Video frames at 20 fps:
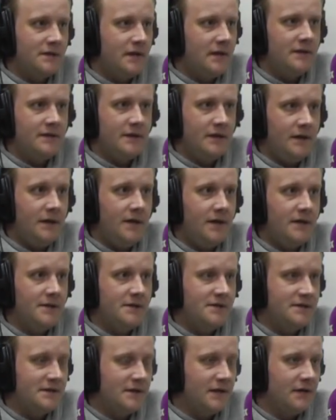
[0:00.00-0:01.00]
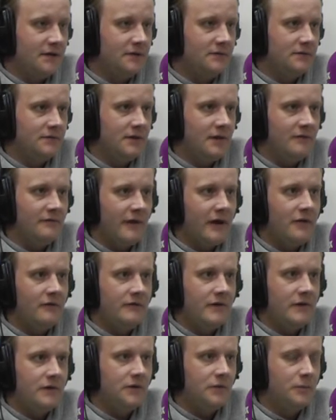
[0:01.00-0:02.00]
it, he is still a very,
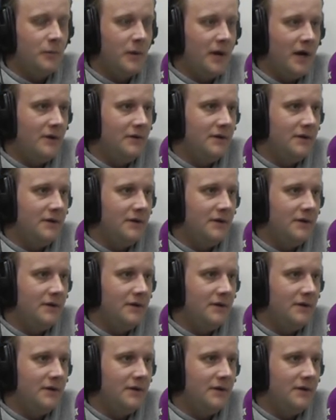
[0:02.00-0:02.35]
very good player.